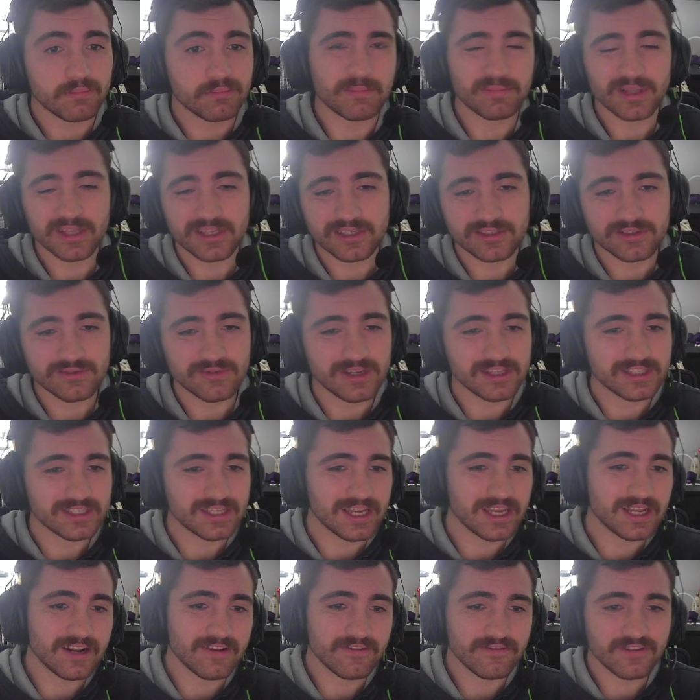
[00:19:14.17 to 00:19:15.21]
Plus
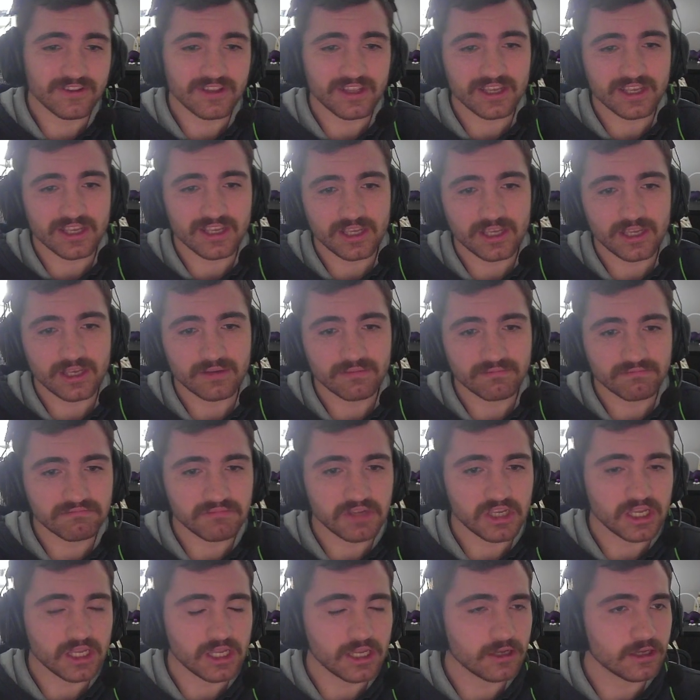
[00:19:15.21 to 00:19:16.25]
310. I feel like
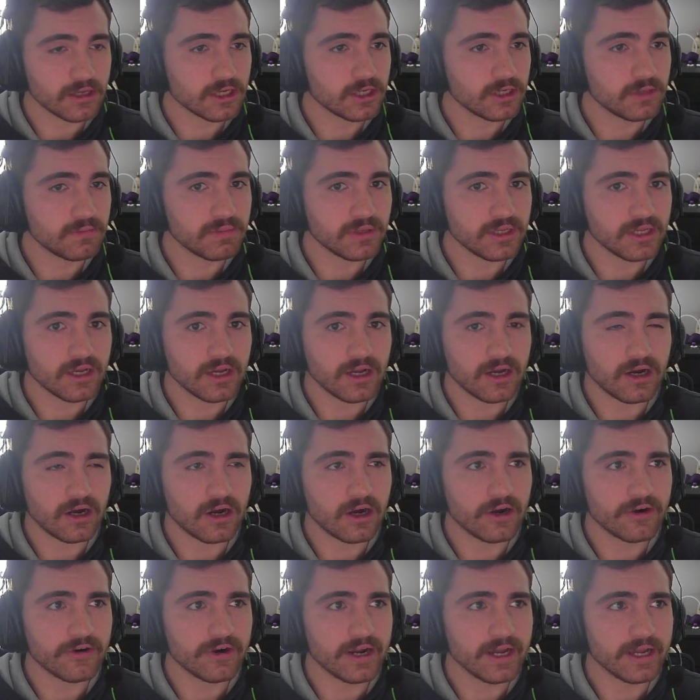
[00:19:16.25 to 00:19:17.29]
he could be
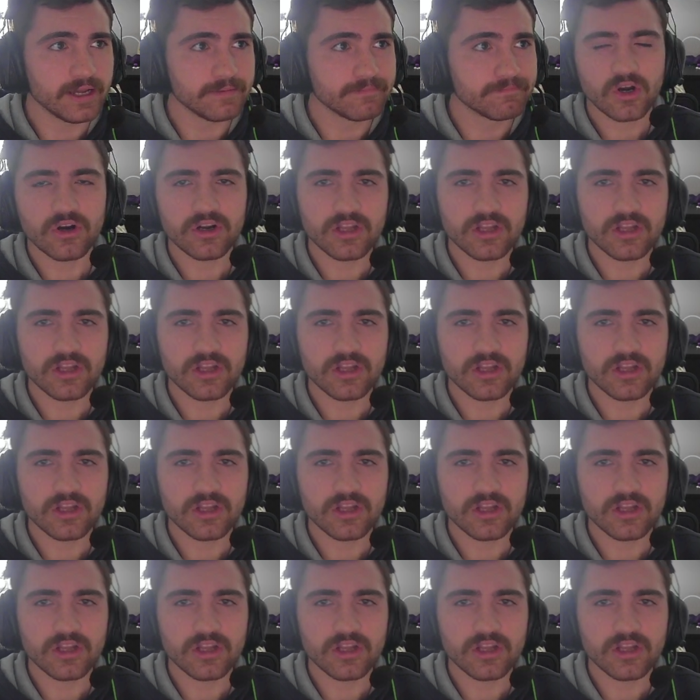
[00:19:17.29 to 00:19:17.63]
alright.